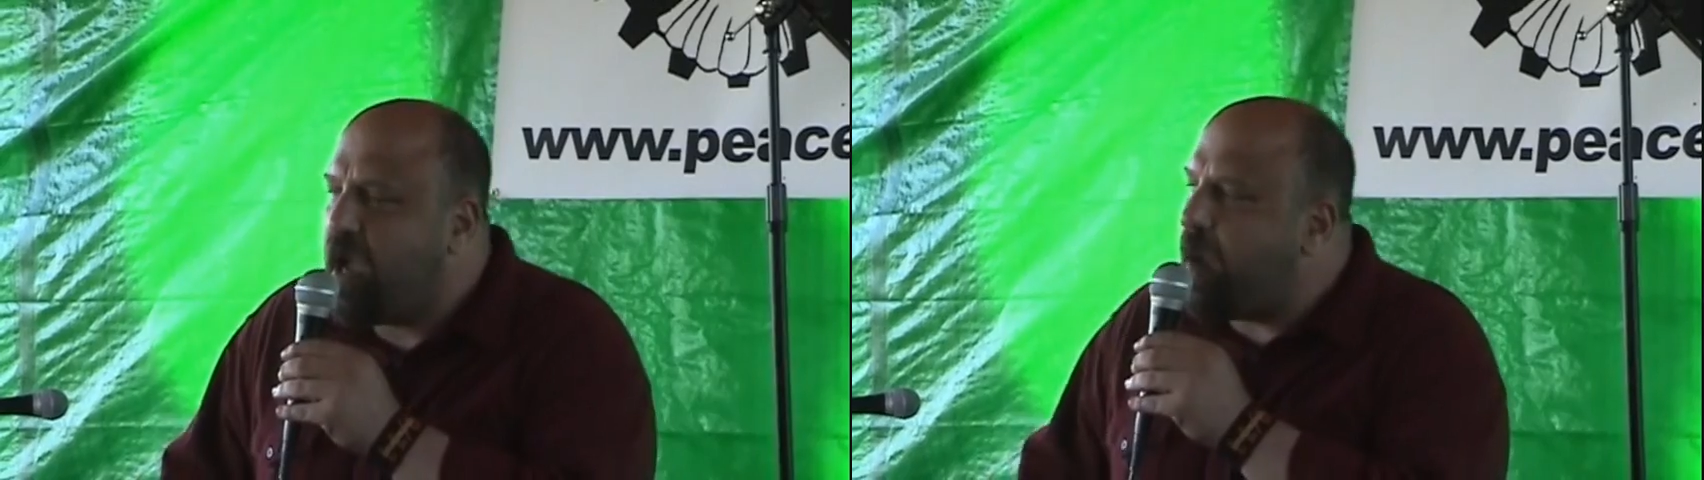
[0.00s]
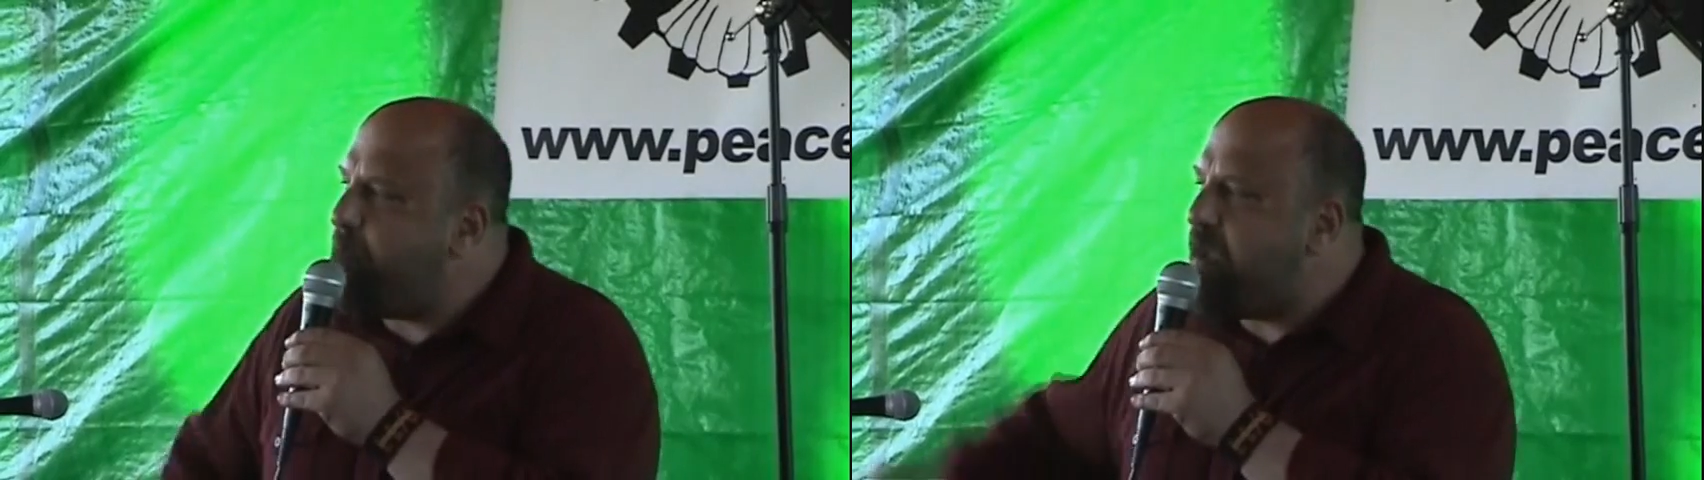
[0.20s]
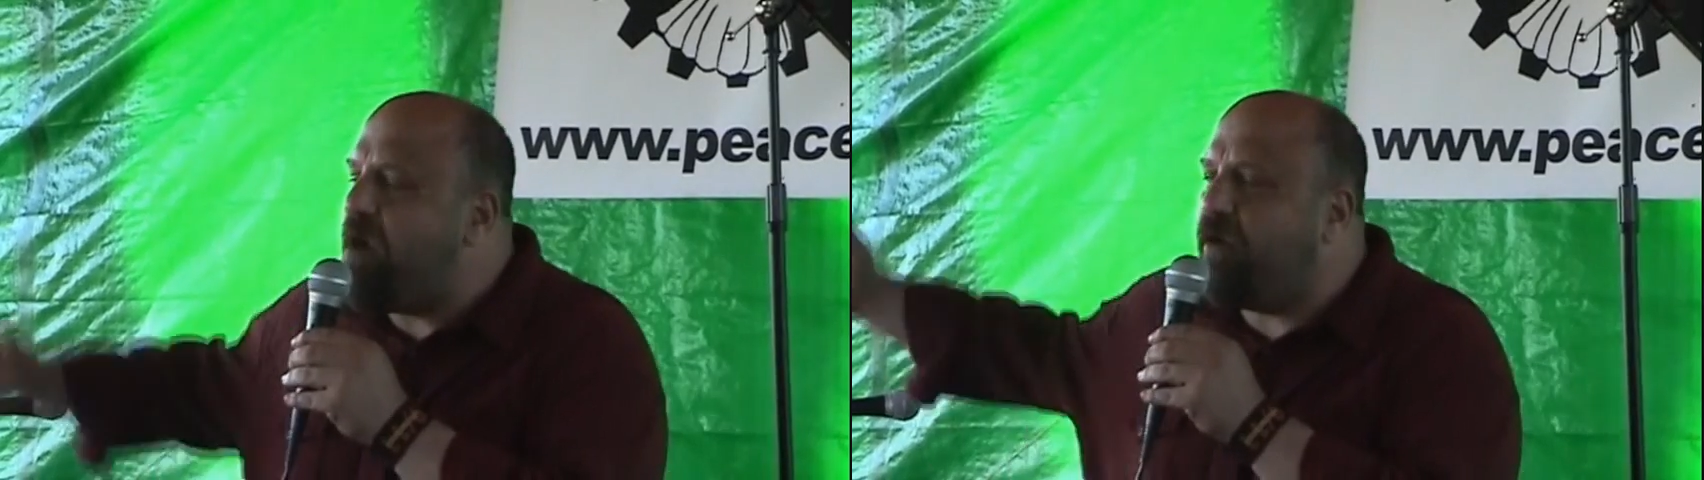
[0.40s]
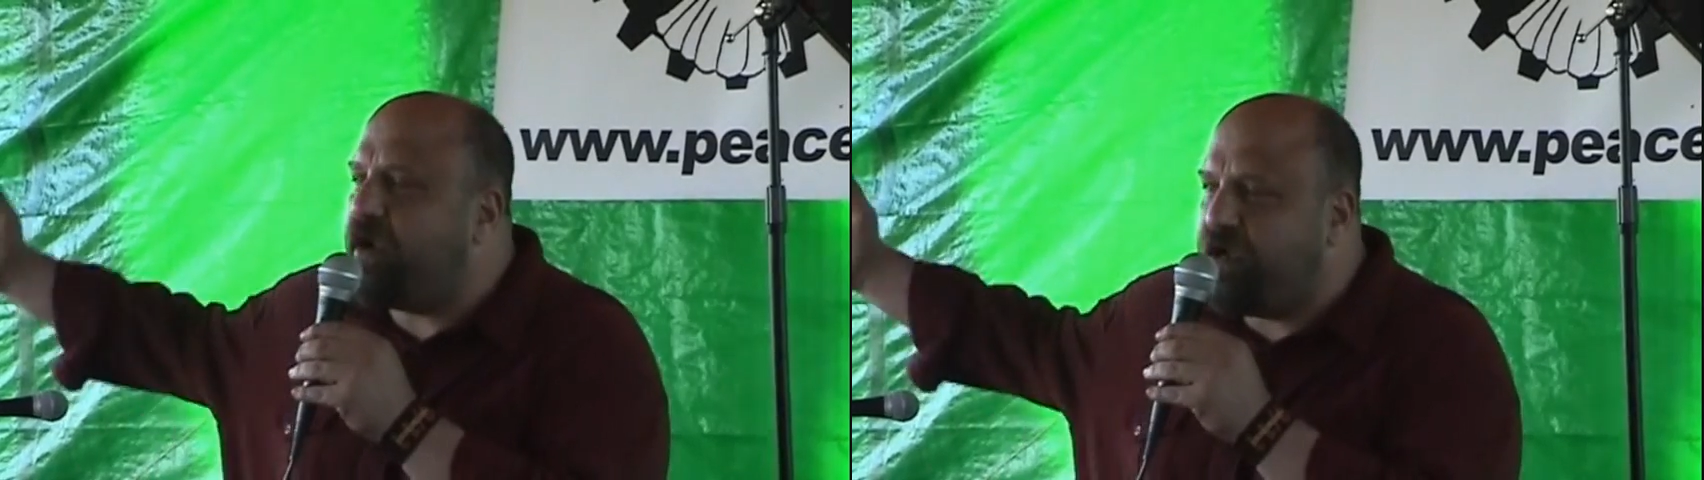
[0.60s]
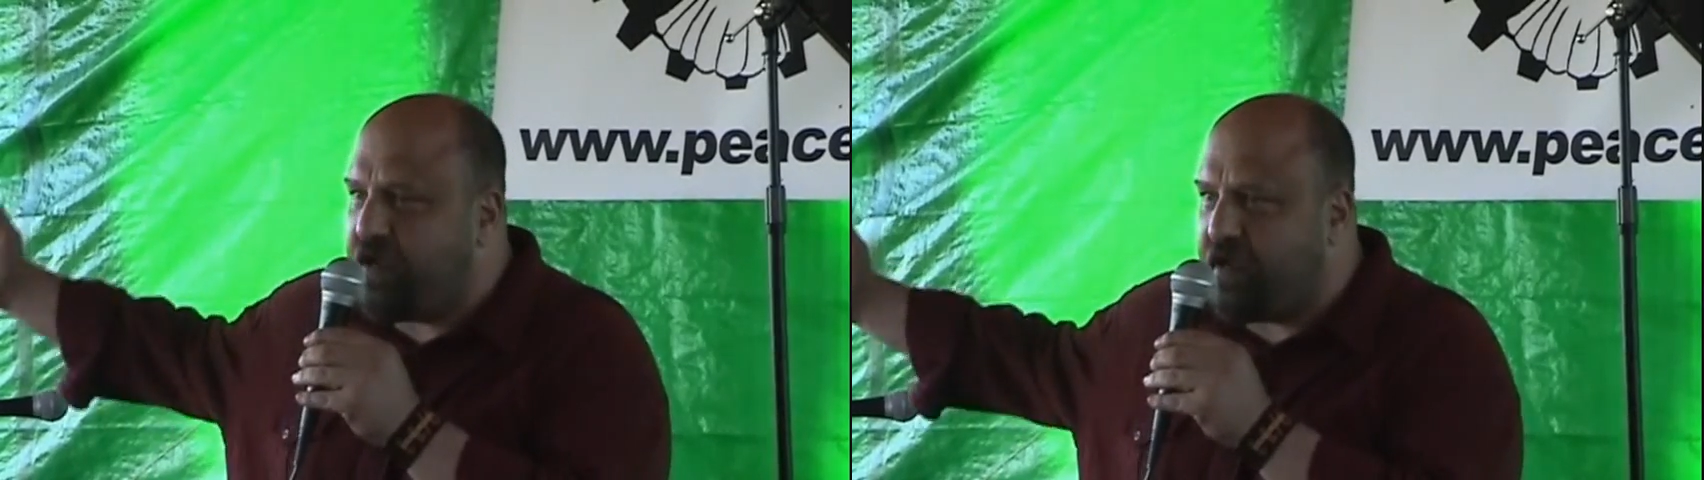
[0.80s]

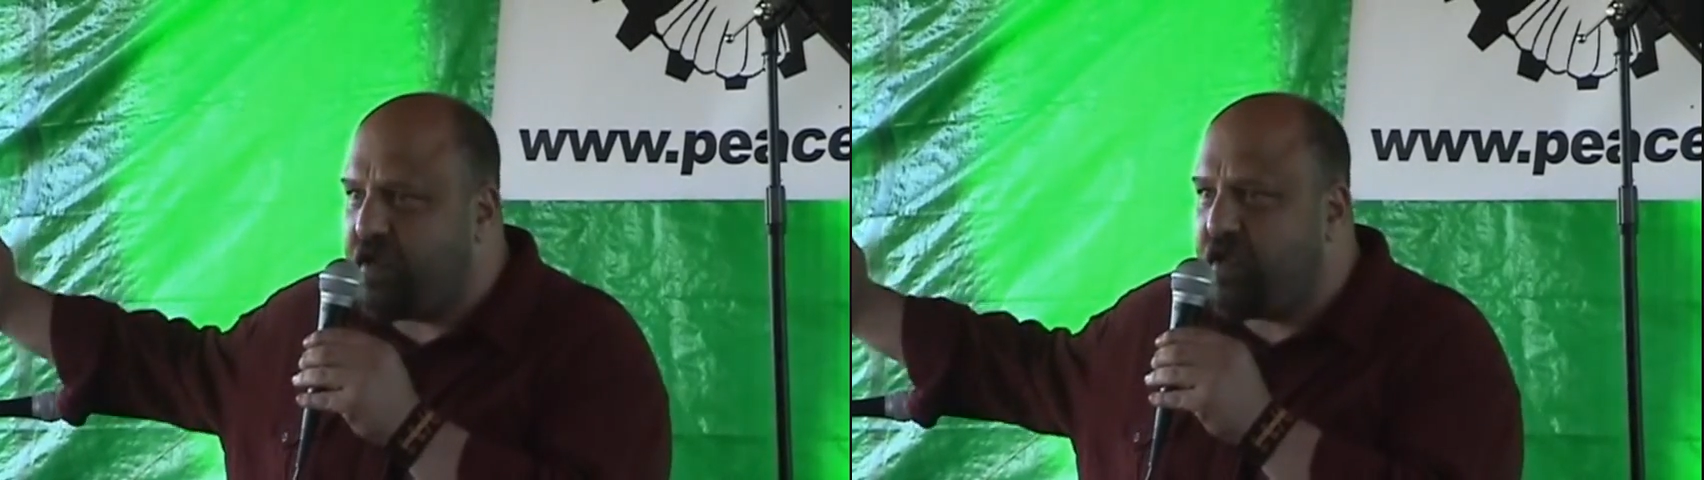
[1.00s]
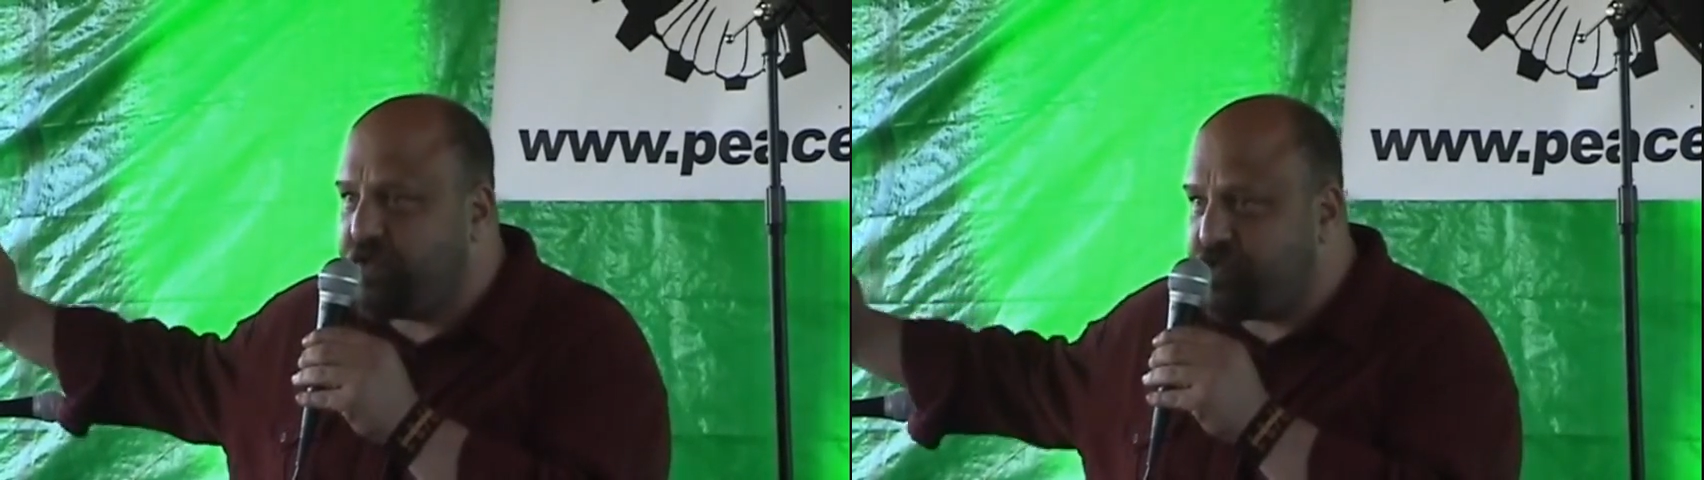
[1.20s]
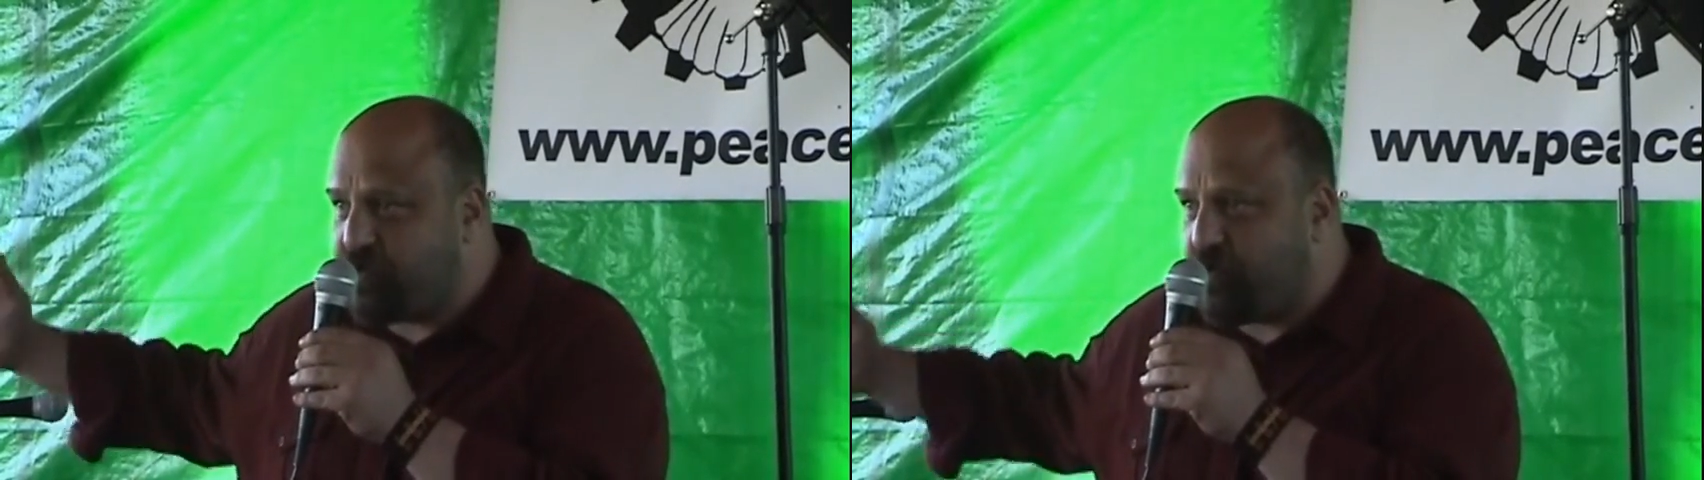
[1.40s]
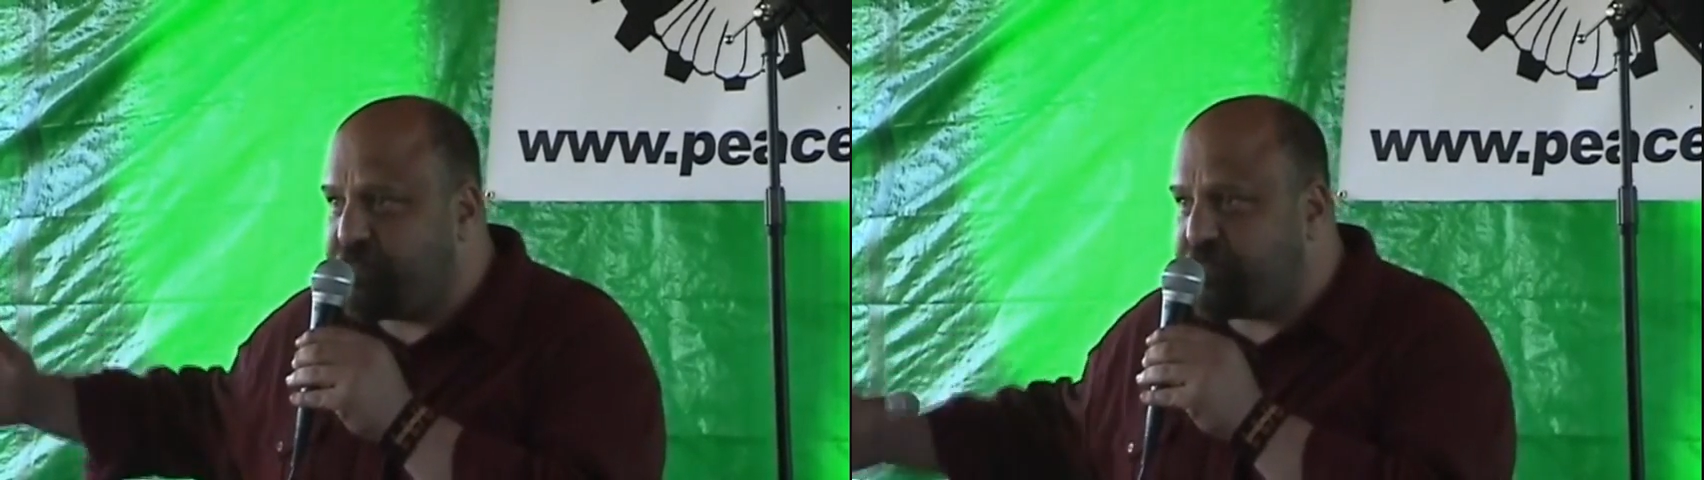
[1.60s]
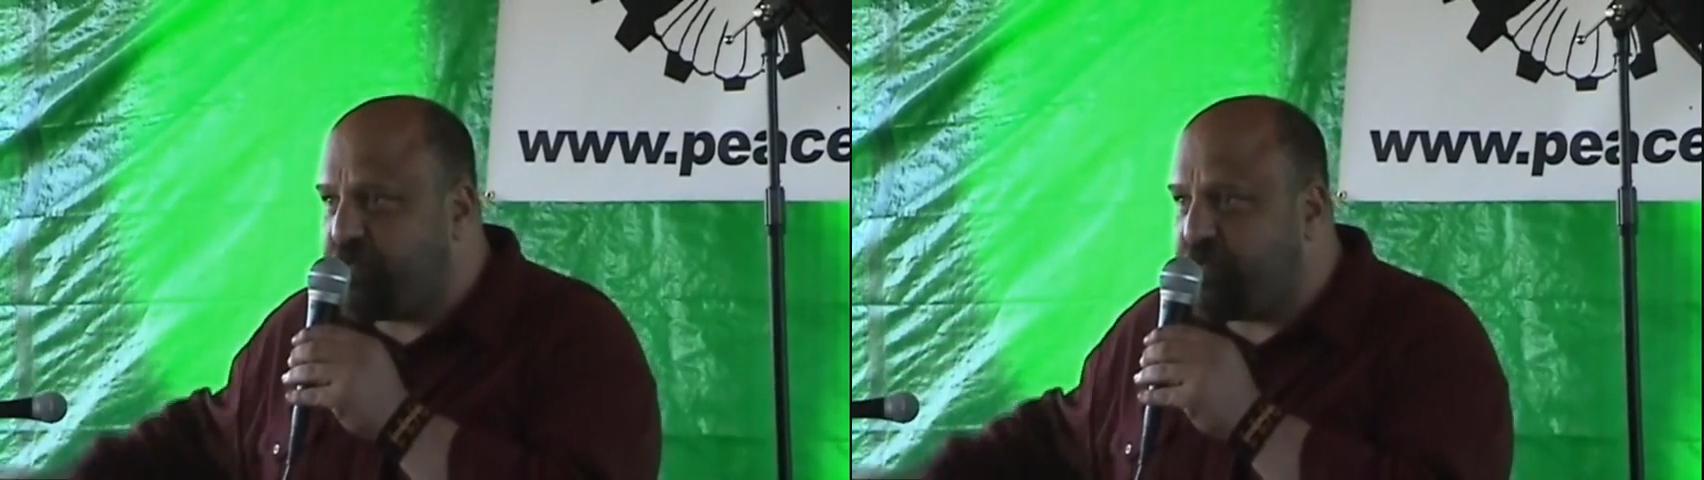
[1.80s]
America deserves